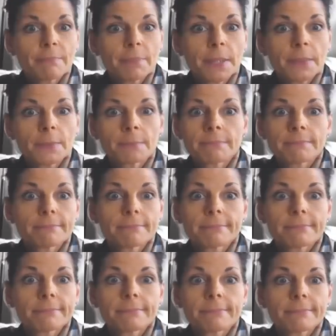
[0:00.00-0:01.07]
But
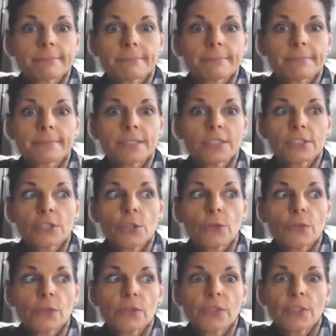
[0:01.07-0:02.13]
there's no
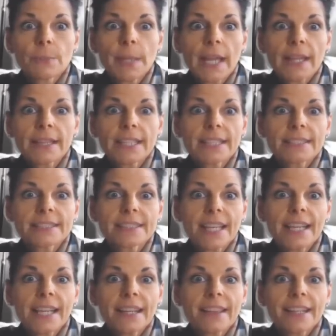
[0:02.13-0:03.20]
fulfillment on the
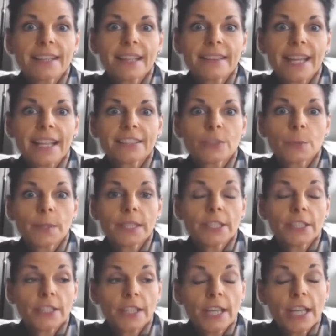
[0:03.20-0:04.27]
inside. I think that that's what
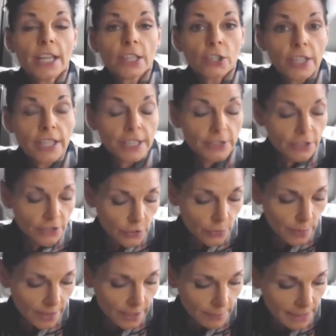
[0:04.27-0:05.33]
you're looking to do
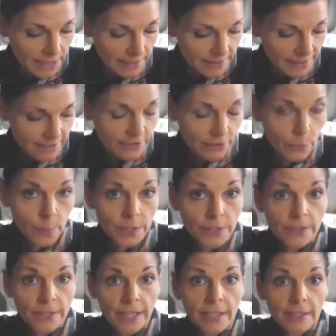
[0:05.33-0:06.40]
here, because this is where
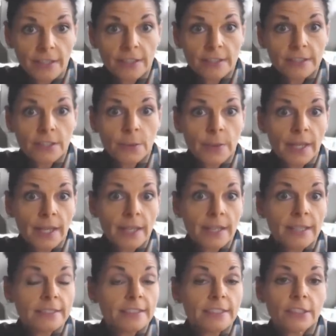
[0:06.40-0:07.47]
you're anchored, okay?
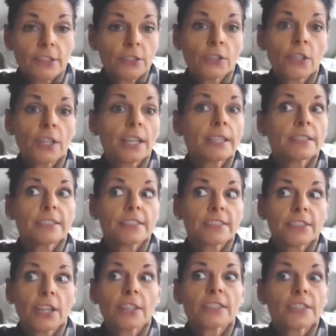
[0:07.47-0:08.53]
You're looking to
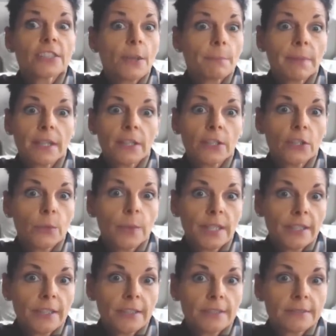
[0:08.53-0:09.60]
start something new
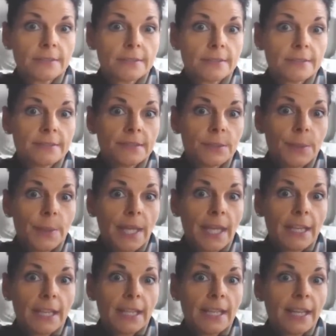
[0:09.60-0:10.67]
here,
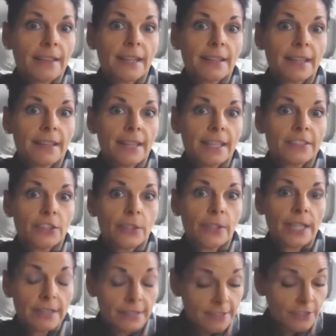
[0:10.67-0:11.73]
okay? And I think that that's
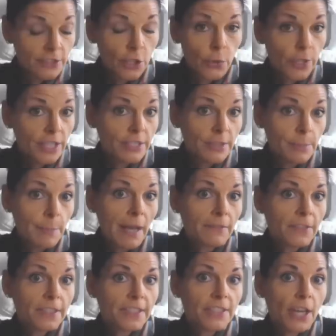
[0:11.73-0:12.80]
great. This is a great spot
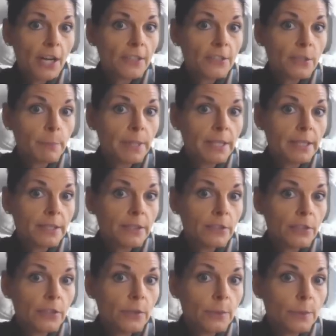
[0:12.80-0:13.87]
for this card to be in
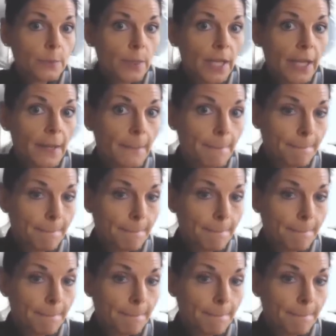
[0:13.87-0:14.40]
too, okay?